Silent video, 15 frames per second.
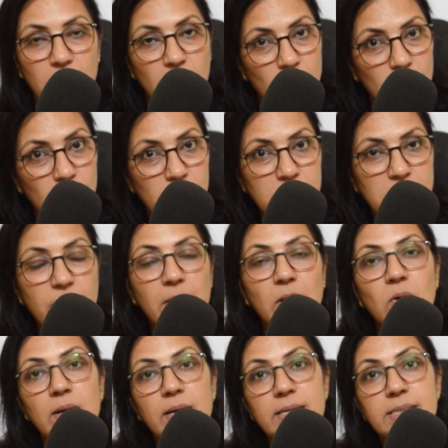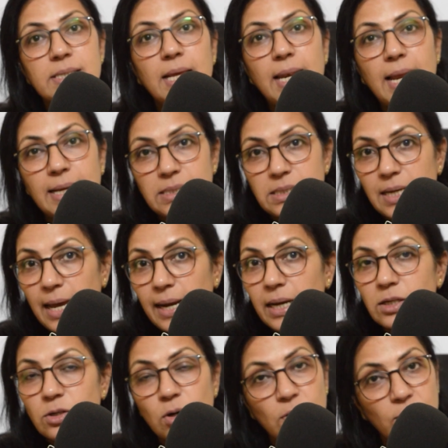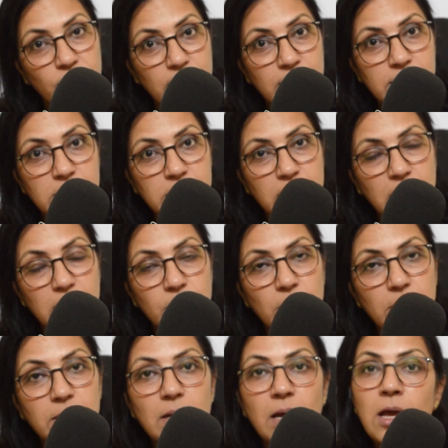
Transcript: You know, semicolon is the last character of each statement.